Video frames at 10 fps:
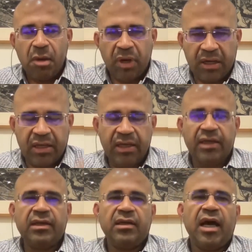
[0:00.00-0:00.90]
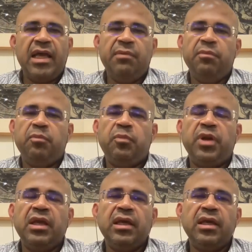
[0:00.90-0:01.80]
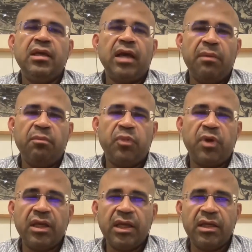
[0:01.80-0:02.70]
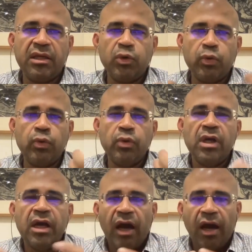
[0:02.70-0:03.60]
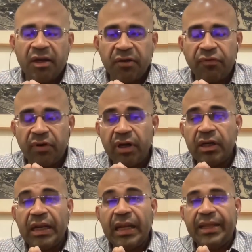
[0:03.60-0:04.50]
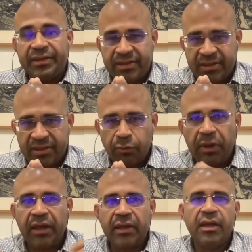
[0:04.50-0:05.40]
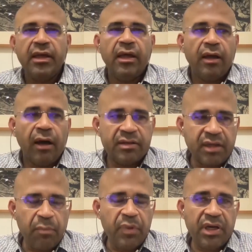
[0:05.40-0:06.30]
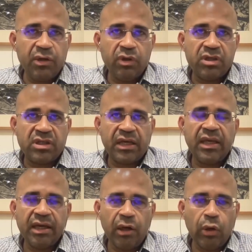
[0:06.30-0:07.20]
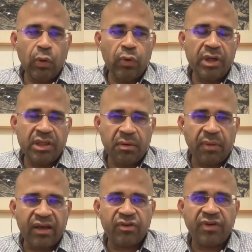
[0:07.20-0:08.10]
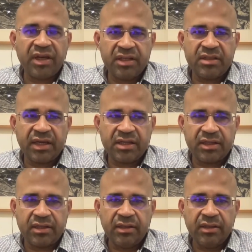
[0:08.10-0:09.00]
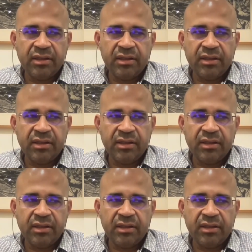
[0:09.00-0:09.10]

but here I am bringing you a different lens where somebody who is taking a loan in the microfinance sector,